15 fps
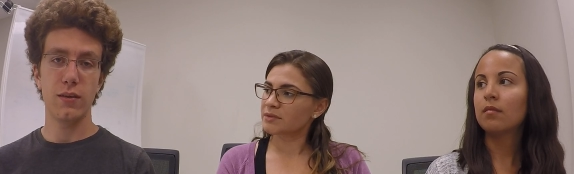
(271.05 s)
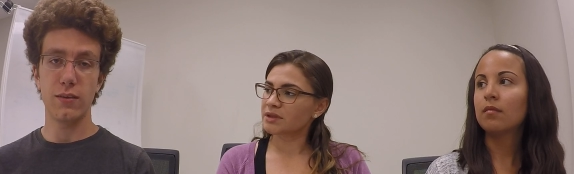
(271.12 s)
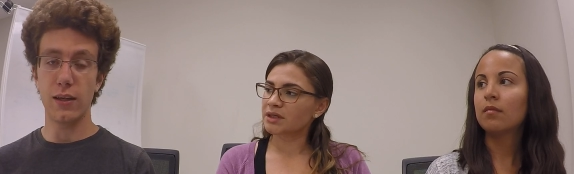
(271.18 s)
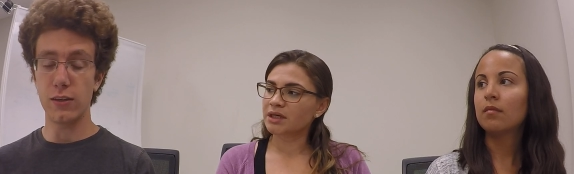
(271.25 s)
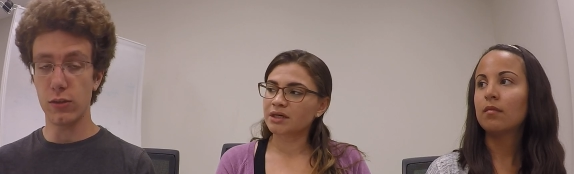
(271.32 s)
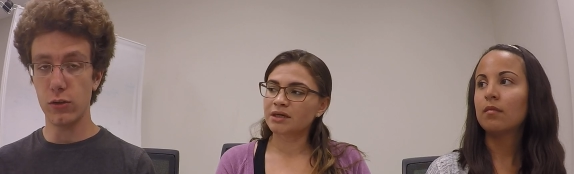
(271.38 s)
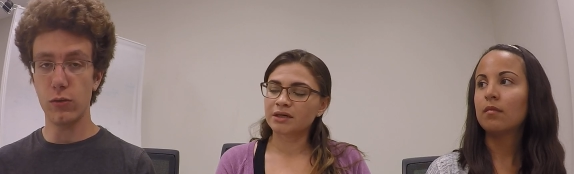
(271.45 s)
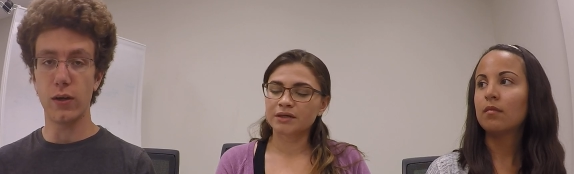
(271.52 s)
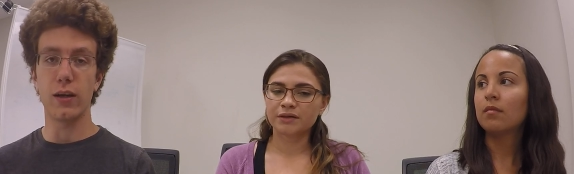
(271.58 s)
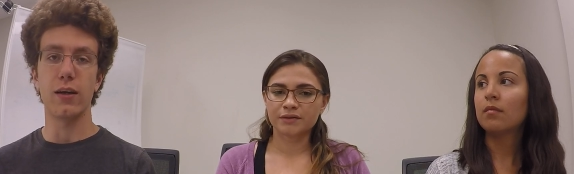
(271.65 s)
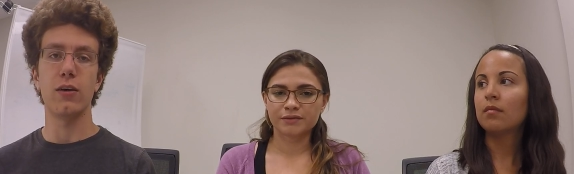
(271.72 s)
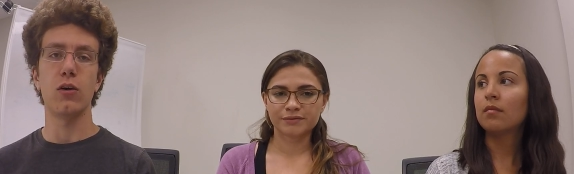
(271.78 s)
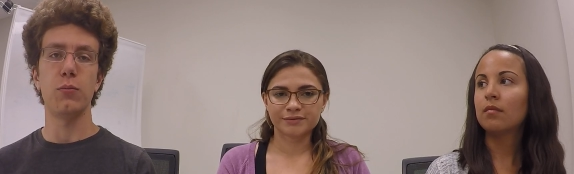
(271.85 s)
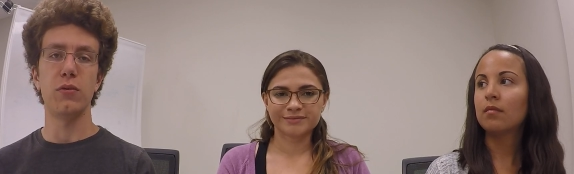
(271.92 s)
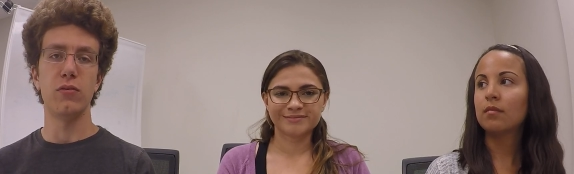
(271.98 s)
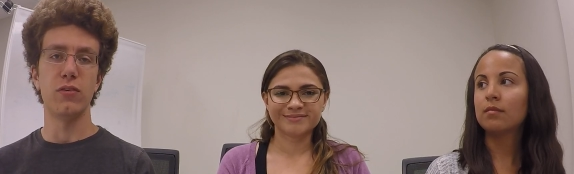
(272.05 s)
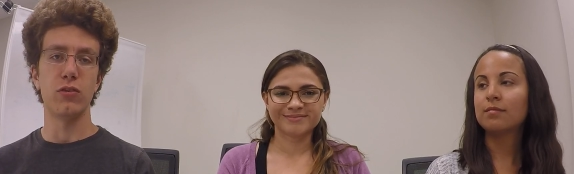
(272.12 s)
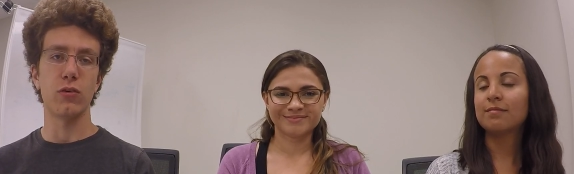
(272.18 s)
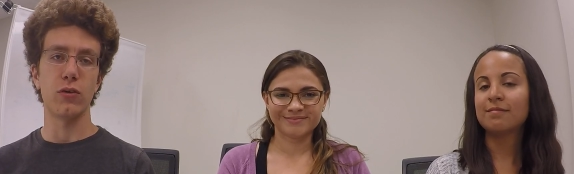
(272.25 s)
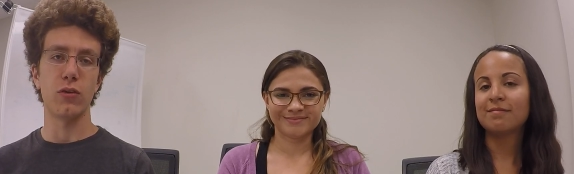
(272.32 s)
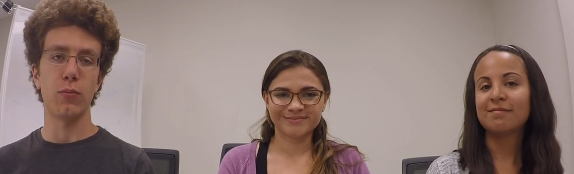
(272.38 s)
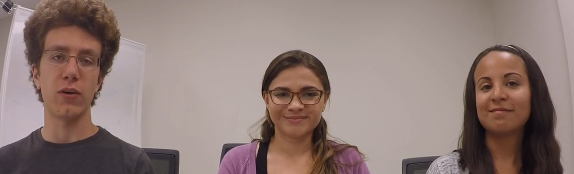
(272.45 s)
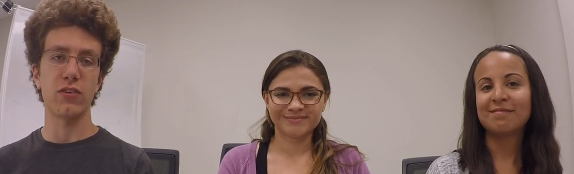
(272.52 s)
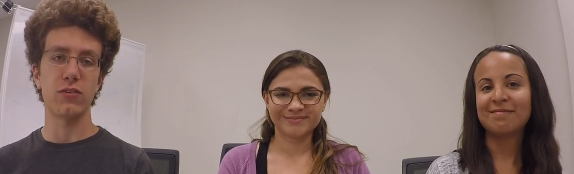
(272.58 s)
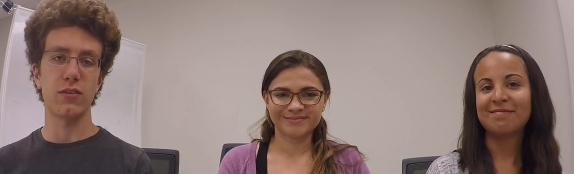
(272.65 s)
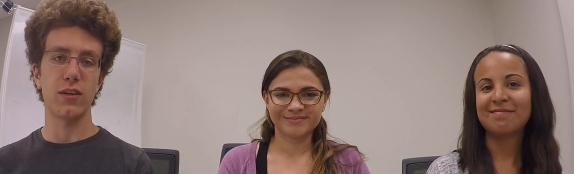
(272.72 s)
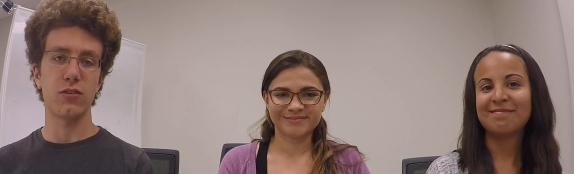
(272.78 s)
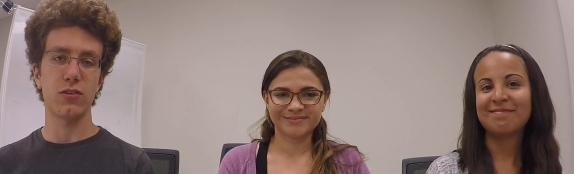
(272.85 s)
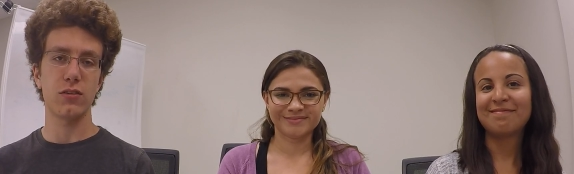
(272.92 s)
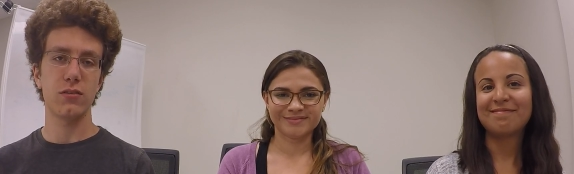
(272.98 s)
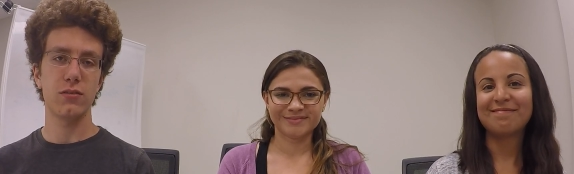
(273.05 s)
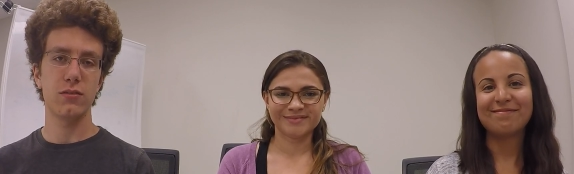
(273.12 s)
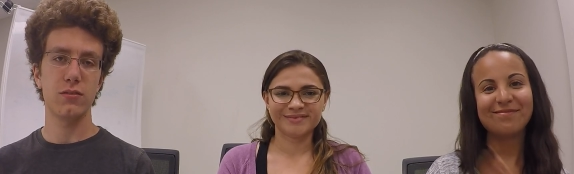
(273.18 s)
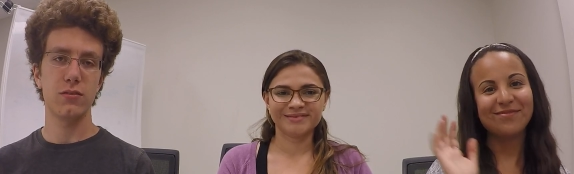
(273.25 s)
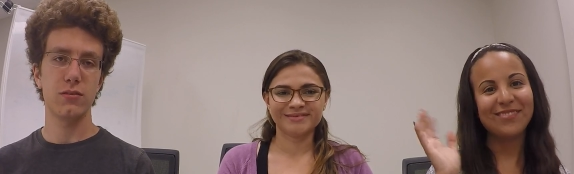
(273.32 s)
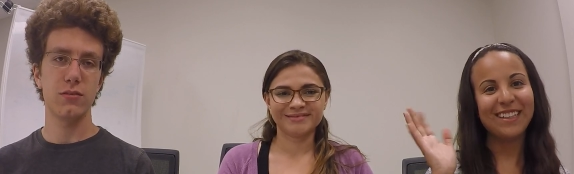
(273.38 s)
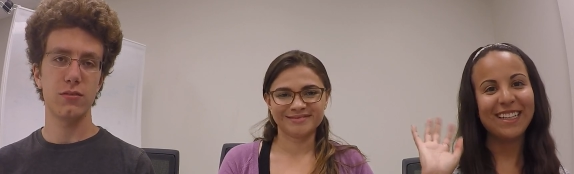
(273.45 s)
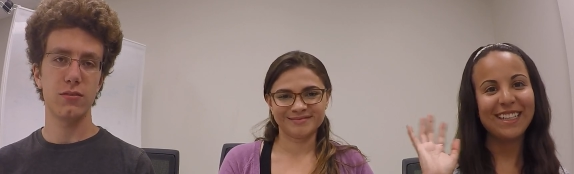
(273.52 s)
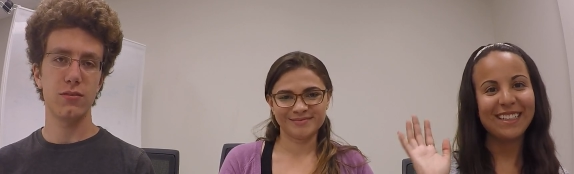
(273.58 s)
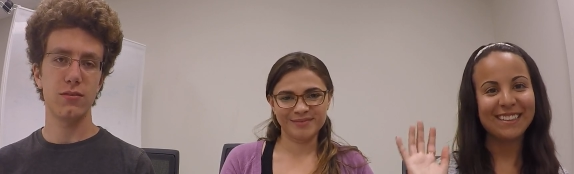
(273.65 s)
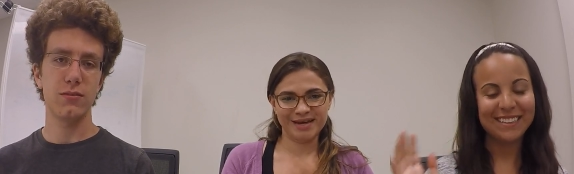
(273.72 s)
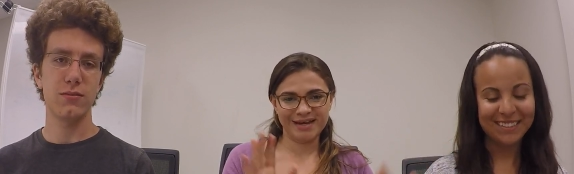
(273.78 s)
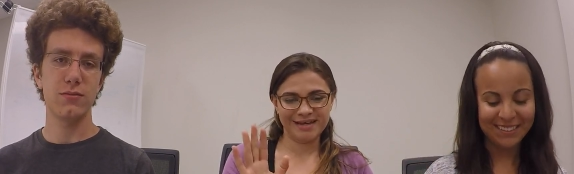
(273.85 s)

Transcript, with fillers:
Speaker 1: Thank you, and I hope you've enjoyed the presentation. Bye.